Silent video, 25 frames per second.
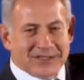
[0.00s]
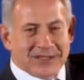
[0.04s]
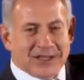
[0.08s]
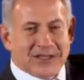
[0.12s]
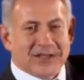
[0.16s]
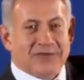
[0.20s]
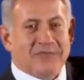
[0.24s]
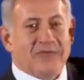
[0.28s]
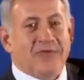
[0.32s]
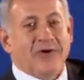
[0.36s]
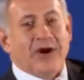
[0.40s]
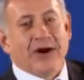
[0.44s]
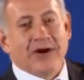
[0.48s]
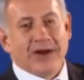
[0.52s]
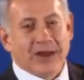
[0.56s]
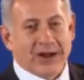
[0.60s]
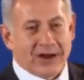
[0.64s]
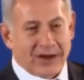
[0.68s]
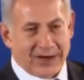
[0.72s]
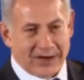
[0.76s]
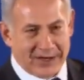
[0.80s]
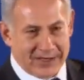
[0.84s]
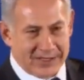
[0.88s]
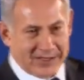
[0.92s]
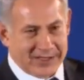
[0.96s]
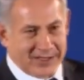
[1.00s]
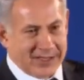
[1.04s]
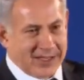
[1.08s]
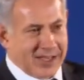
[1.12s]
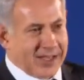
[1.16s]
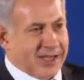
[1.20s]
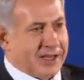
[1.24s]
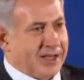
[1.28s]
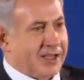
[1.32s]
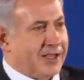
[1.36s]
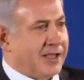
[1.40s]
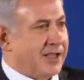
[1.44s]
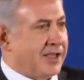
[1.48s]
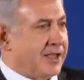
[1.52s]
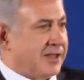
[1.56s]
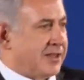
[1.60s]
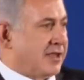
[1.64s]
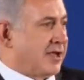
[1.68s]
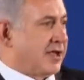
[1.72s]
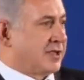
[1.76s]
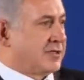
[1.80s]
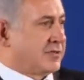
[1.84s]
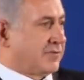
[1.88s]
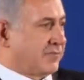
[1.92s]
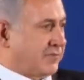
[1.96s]
It's very hard. And he, at
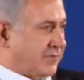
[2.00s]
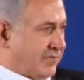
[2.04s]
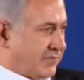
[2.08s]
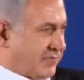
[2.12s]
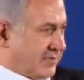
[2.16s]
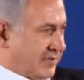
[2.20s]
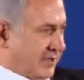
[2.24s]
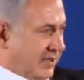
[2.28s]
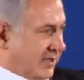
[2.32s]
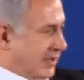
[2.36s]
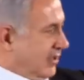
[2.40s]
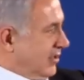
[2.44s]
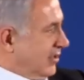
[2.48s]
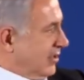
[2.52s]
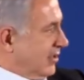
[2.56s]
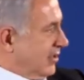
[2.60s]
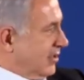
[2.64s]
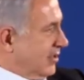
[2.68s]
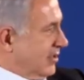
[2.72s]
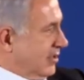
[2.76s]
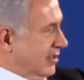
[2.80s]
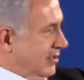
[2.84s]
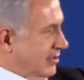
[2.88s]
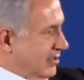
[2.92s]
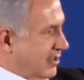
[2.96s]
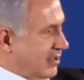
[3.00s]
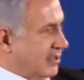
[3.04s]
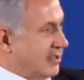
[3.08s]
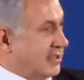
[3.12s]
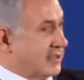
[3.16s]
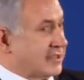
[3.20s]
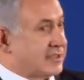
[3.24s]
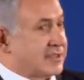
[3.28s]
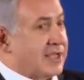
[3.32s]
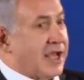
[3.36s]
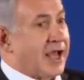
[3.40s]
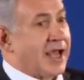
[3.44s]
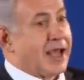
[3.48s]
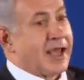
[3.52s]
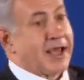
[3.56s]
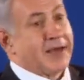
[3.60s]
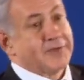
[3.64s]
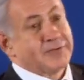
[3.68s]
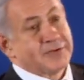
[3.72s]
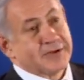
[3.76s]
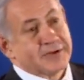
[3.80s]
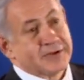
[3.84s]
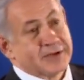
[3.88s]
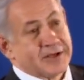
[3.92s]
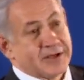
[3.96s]
the age of 15, did this. I
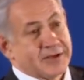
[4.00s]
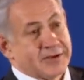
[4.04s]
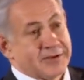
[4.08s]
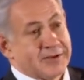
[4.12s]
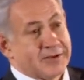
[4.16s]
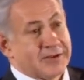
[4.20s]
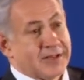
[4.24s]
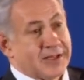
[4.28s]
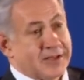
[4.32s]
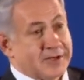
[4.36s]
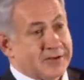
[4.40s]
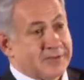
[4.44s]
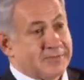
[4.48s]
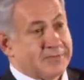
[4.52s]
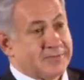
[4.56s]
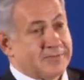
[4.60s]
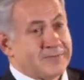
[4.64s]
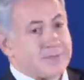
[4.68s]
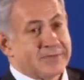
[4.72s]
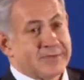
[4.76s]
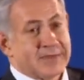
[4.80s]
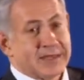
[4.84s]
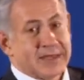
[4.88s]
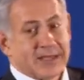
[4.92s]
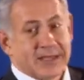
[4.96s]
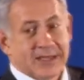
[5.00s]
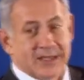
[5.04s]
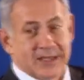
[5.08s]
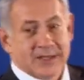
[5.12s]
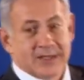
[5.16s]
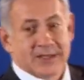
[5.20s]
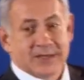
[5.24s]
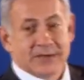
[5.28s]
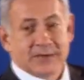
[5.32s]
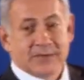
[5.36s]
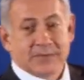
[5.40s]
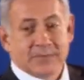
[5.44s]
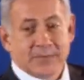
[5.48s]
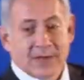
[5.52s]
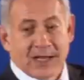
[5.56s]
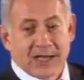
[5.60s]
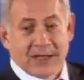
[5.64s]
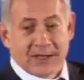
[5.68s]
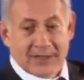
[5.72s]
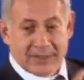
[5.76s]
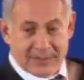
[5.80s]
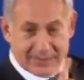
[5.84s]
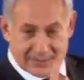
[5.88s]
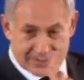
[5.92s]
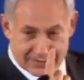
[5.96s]
have to tell you that he didn't
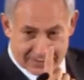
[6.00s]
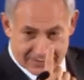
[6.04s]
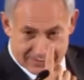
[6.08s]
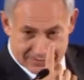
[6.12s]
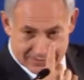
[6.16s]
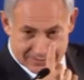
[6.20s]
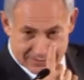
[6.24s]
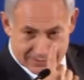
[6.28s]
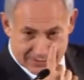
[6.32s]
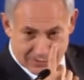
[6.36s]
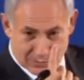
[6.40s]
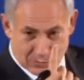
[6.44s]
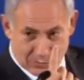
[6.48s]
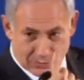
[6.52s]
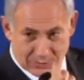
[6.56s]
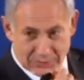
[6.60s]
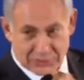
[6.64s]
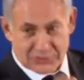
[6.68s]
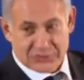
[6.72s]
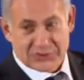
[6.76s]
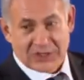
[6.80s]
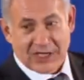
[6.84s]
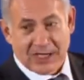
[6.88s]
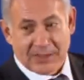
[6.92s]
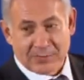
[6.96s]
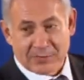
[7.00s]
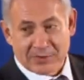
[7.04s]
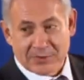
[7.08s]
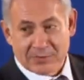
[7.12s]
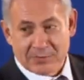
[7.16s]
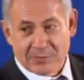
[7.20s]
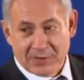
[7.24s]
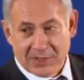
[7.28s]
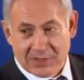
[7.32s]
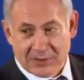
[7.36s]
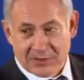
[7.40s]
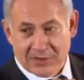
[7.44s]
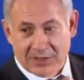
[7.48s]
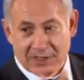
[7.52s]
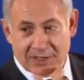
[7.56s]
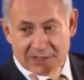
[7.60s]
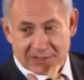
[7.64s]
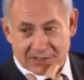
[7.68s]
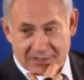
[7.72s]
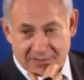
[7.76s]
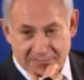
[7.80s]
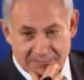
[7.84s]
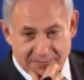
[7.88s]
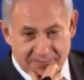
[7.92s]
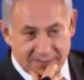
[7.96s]
make the world champion
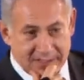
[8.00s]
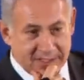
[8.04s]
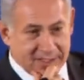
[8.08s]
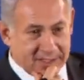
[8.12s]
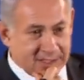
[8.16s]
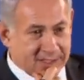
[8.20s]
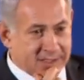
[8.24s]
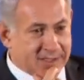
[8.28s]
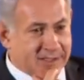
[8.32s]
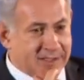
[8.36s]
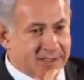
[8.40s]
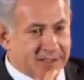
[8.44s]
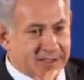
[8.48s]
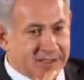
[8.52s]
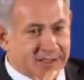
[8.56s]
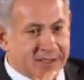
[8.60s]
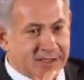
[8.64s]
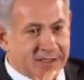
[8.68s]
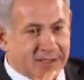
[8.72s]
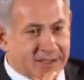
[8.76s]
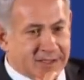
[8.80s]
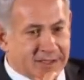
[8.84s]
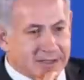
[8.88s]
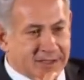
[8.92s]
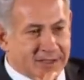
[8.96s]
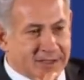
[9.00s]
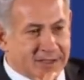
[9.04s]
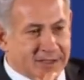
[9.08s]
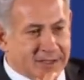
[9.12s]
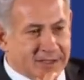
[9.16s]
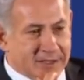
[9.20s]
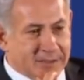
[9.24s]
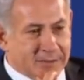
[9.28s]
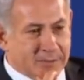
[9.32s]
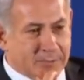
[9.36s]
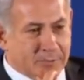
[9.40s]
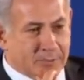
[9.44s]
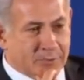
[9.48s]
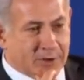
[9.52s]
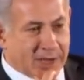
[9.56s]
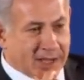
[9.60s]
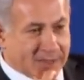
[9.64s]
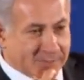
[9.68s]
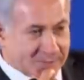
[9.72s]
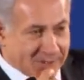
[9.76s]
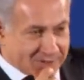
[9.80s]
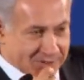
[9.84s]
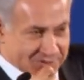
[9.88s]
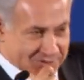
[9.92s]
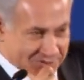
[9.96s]
because of the
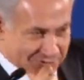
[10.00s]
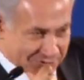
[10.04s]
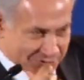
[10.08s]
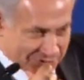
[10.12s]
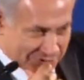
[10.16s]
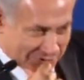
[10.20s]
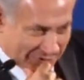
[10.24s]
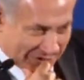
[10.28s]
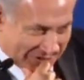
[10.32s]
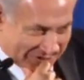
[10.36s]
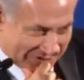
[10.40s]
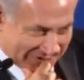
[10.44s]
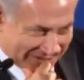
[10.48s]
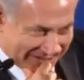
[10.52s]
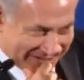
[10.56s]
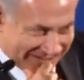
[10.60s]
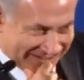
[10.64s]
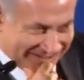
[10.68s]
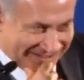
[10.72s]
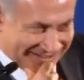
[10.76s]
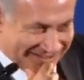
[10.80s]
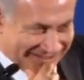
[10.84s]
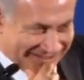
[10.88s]
prime minister's question.